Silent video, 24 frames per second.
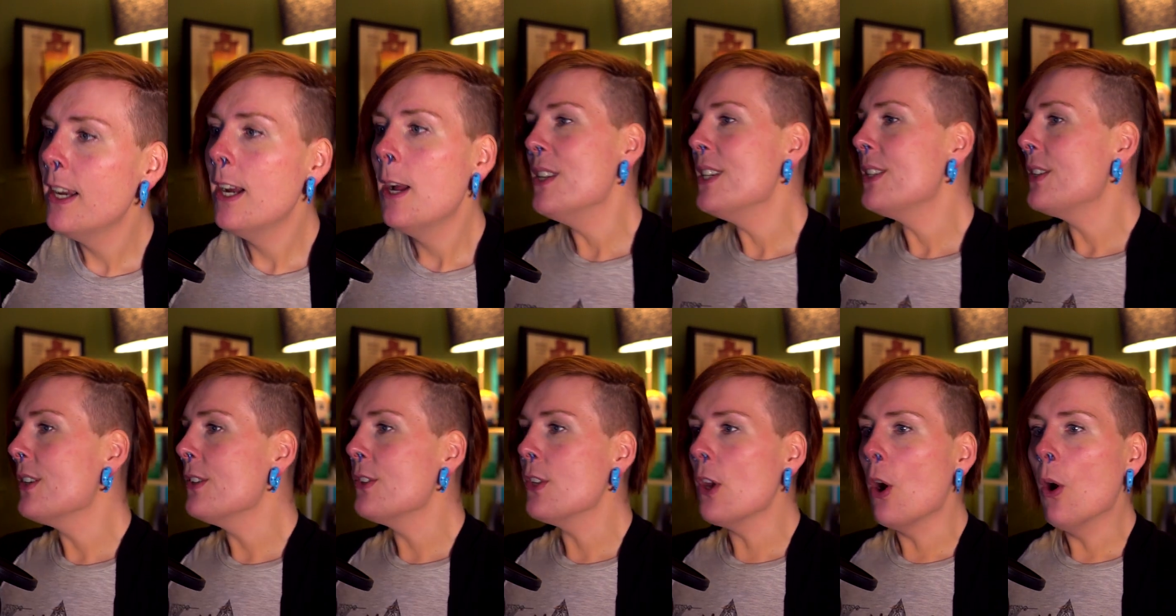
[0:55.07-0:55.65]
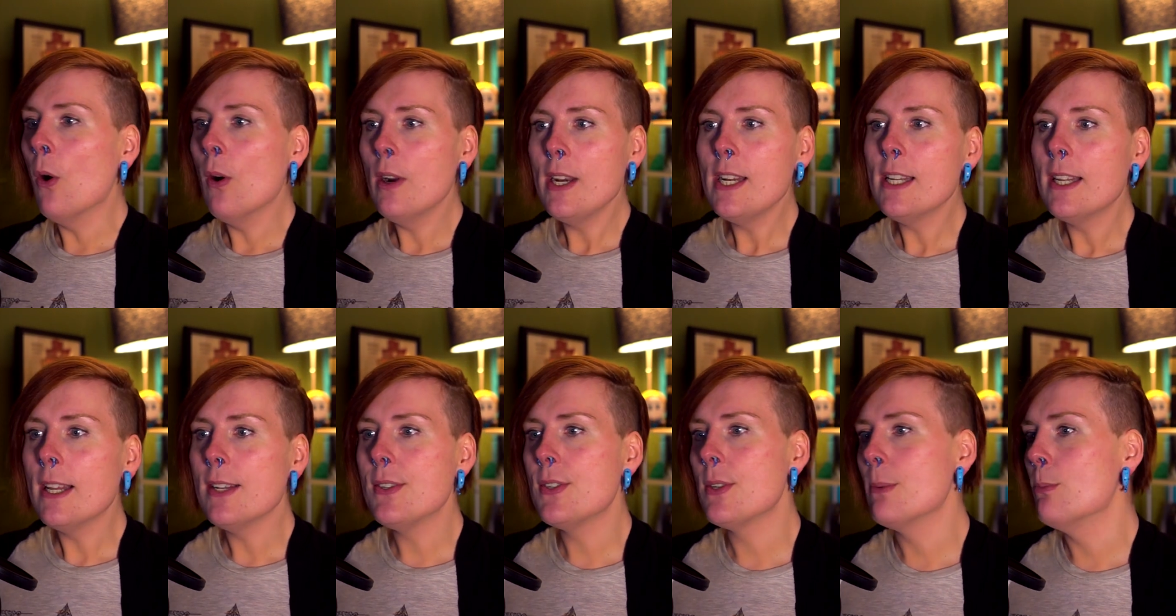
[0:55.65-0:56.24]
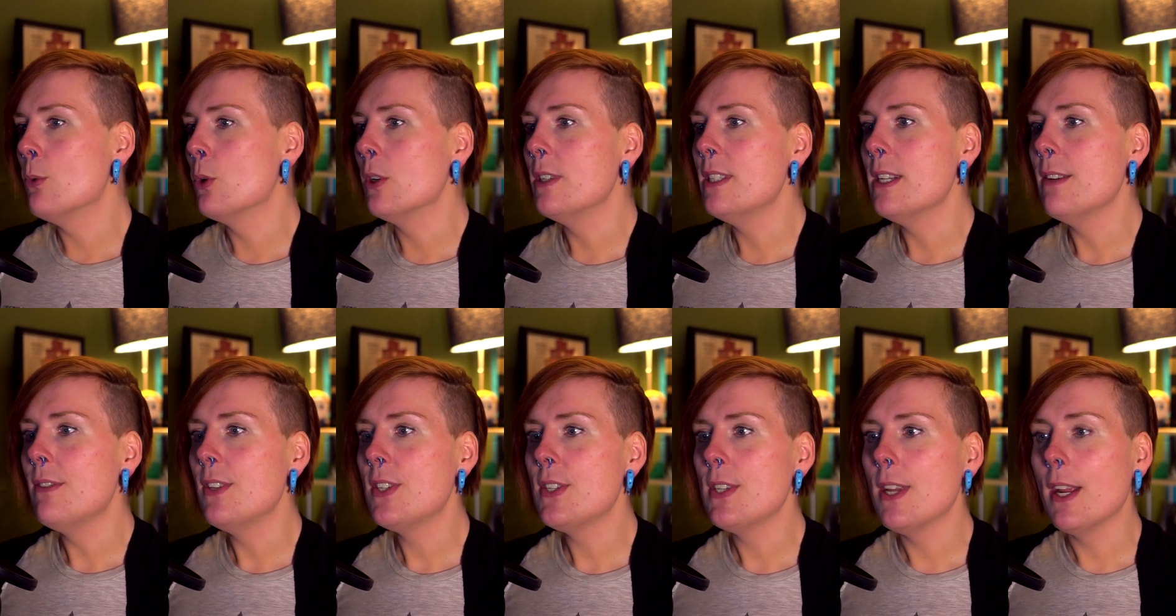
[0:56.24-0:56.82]
This has already led to more
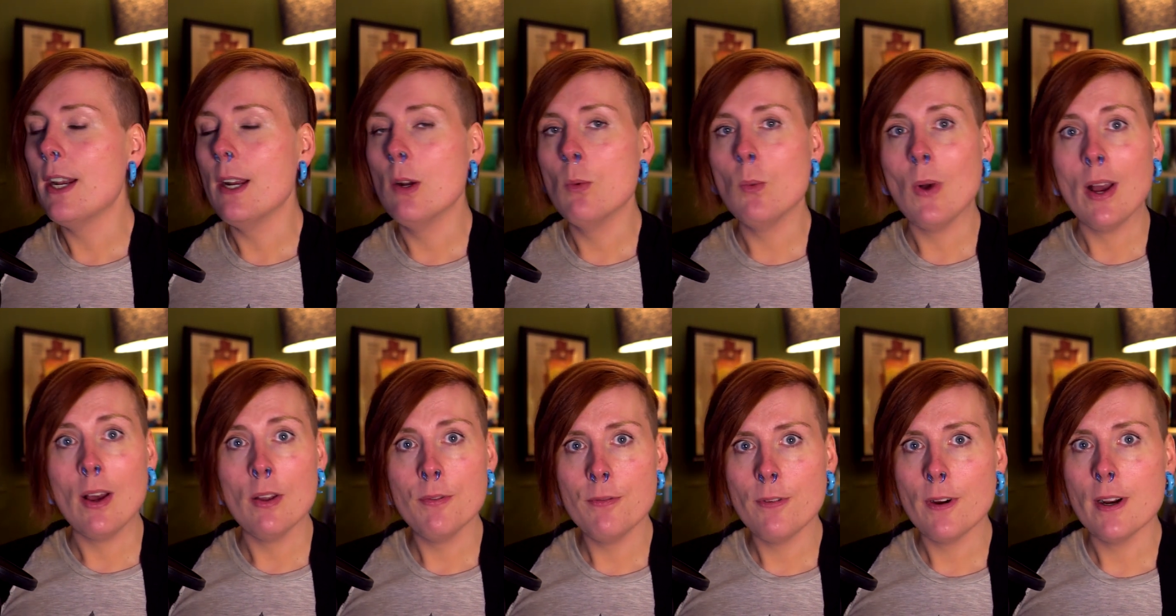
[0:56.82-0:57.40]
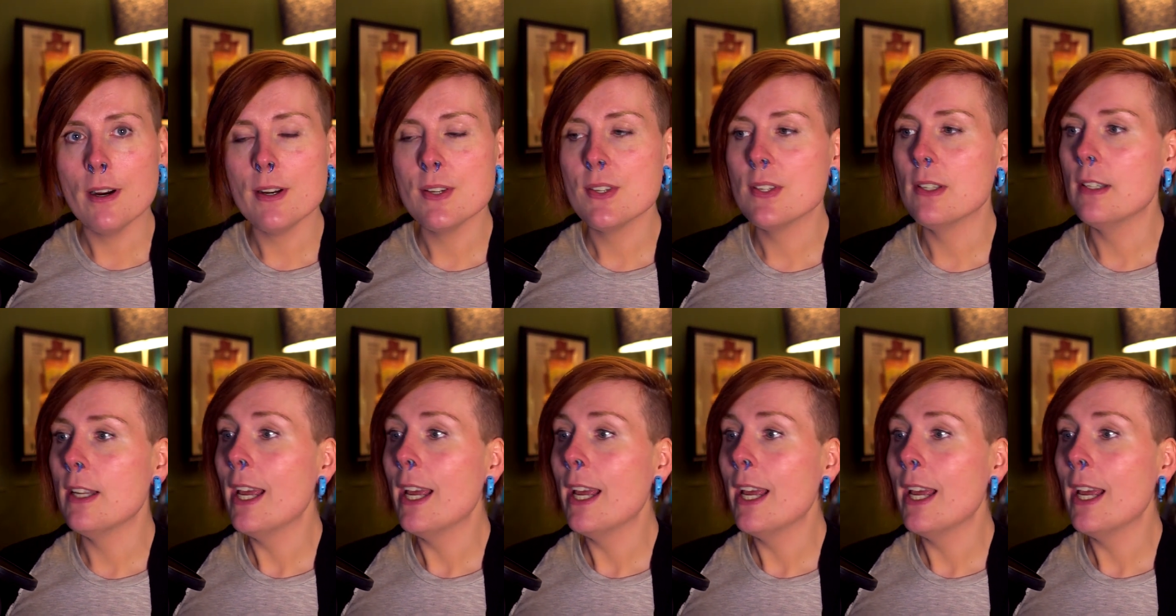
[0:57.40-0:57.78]
devastating wildfires